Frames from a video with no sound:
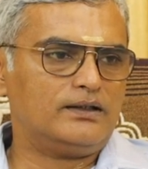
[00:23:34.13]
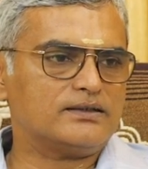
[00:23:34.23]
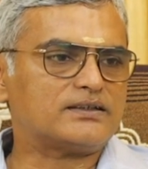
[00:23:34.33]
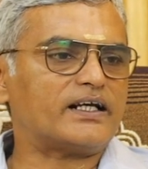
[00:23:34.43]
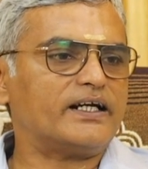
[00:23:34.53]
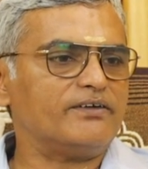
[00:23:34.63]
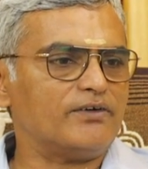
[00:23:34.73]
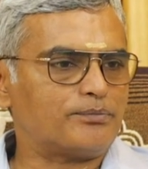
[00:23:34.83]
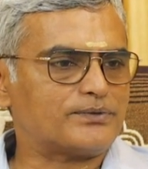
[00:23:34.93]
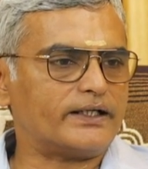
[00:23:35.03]
Is there any
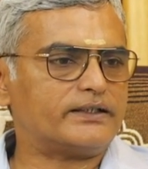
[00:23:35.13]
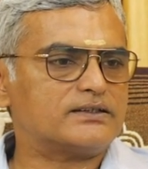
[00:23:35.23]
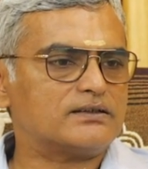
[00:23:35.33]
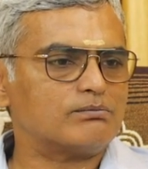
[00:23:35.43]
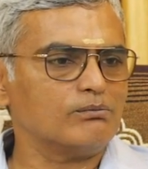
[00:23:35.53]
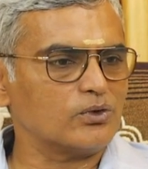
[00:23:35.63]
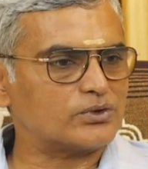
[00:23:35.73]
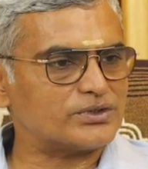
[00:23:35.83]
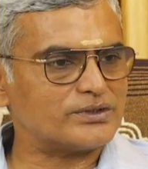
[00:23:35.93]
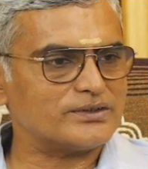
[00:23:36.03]
websites,
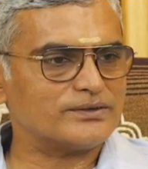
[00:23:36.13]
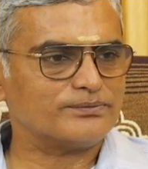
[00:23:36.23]
books?